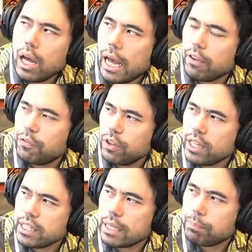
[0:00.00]
I feel like
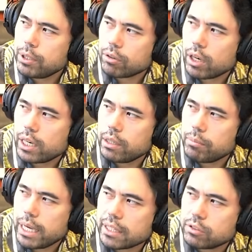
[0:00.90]
in that Peter Heine
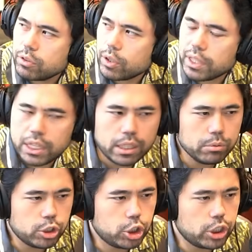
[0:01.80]
Magnus video, I think it
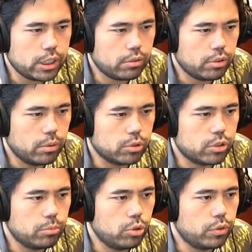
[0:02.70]
was G3 was the
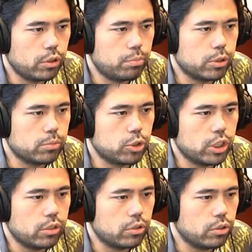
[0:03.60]
move here with Bishop
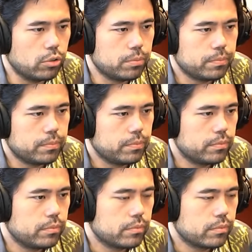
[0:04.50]
G2
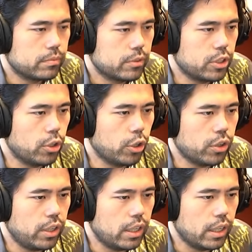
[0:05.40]
to hook
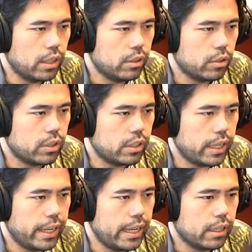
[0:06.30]
the uh hook the
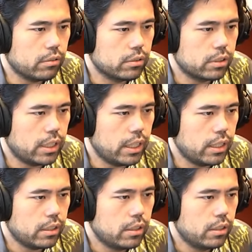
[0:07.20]
diagonals
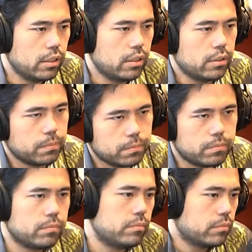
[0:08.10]
take
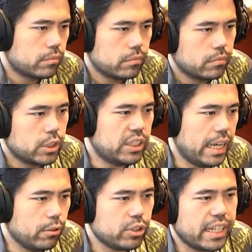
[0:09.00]
because now
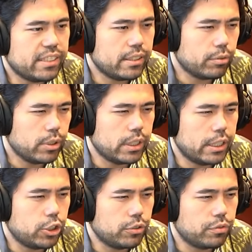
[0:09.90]
there's knight c3 and knight
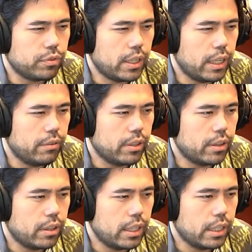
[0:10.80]
g5 I
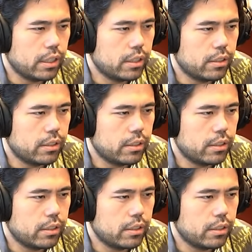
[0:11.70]
think